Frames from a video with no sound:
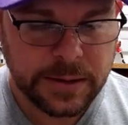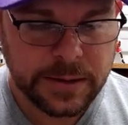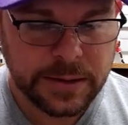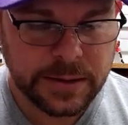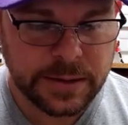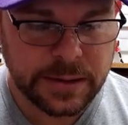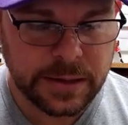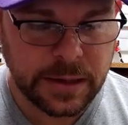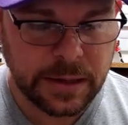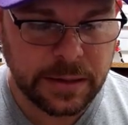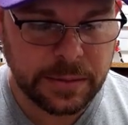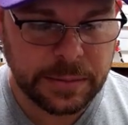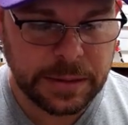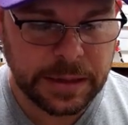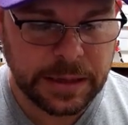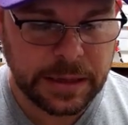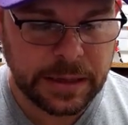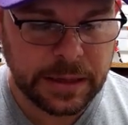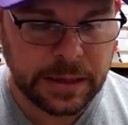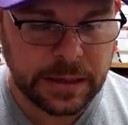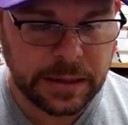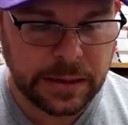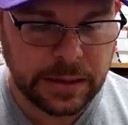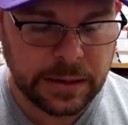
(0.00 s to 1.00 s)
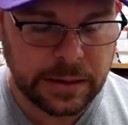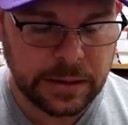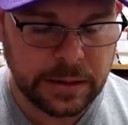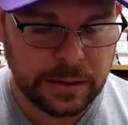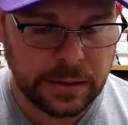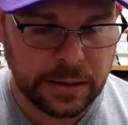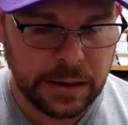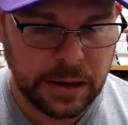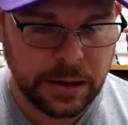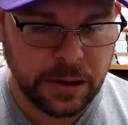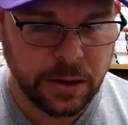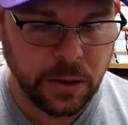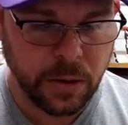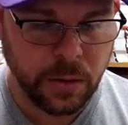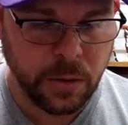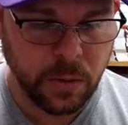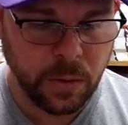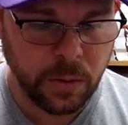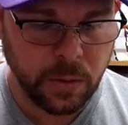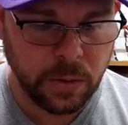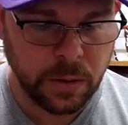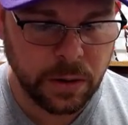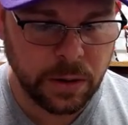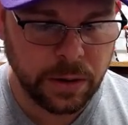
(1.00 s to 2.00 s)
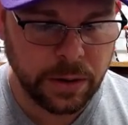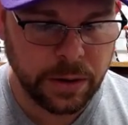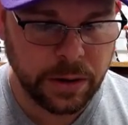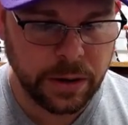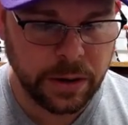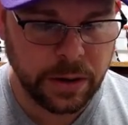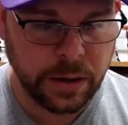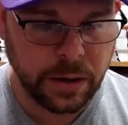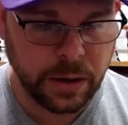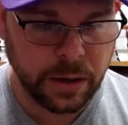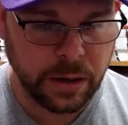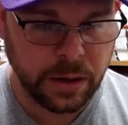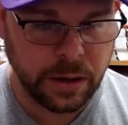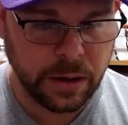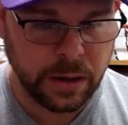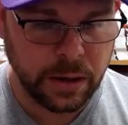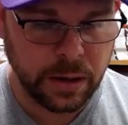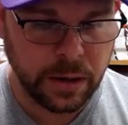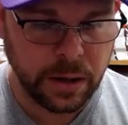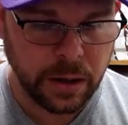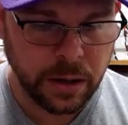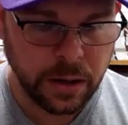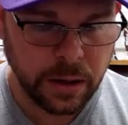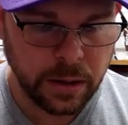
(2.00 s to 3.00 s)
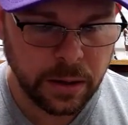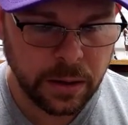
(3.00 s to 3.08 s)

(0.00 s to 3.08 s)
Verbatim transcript: Simeon, Nico Hoerner,